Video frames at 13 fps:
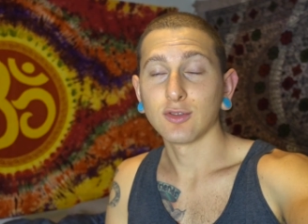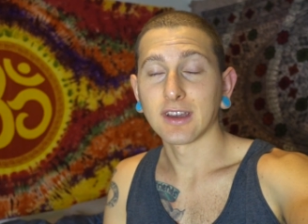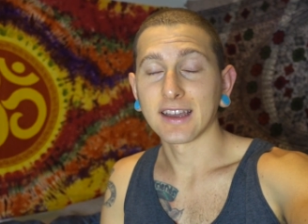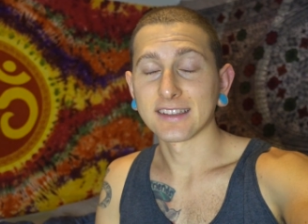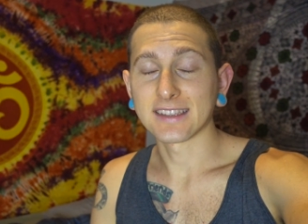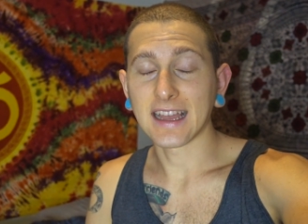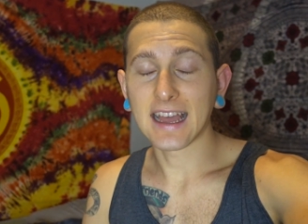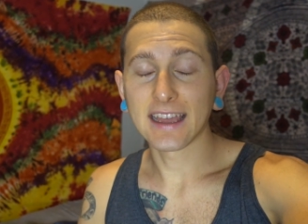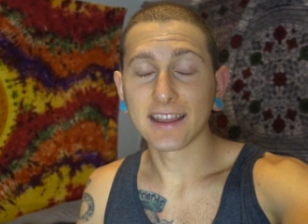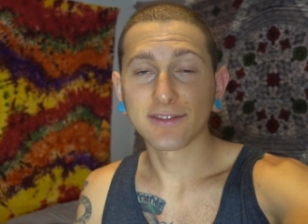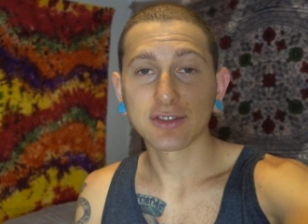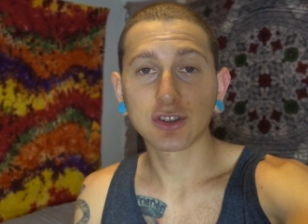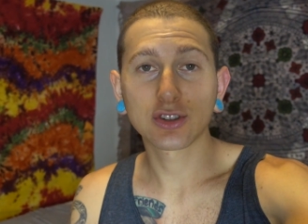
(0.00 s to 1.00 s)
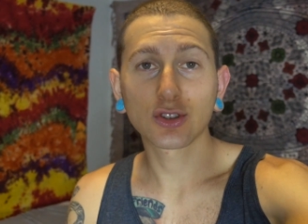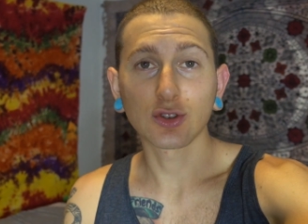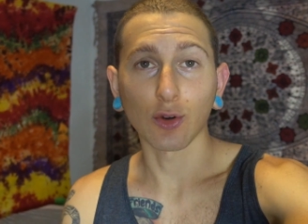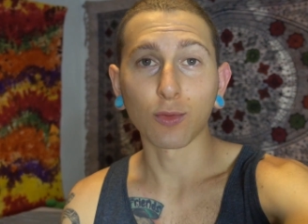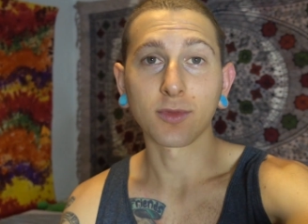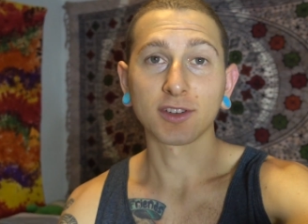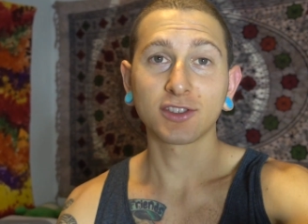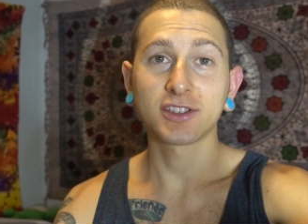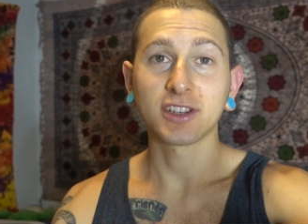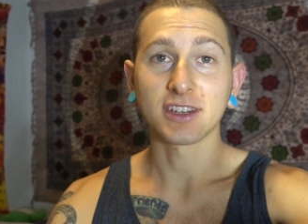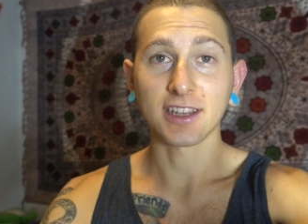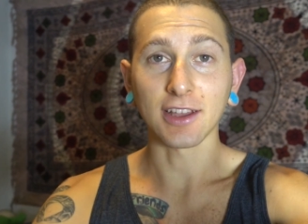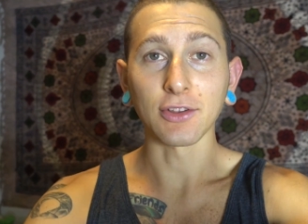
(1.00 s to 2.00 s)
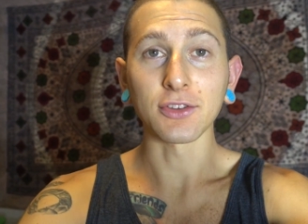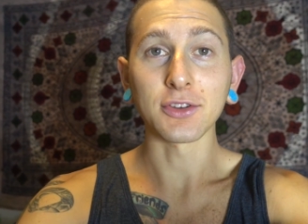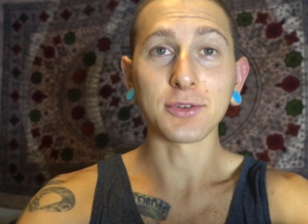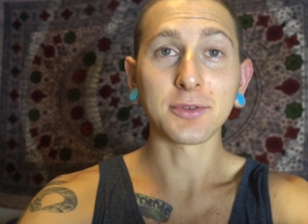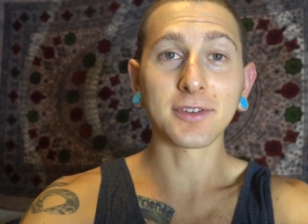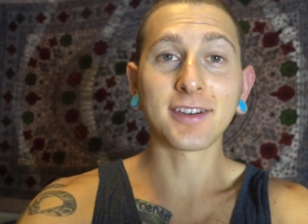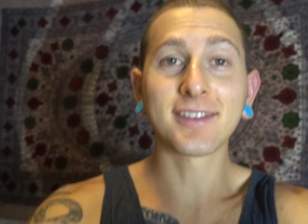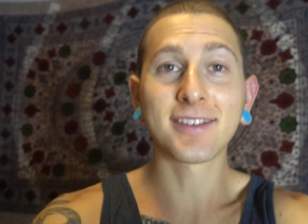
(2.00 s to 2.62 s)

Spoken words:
You guys, I have so much to tell you.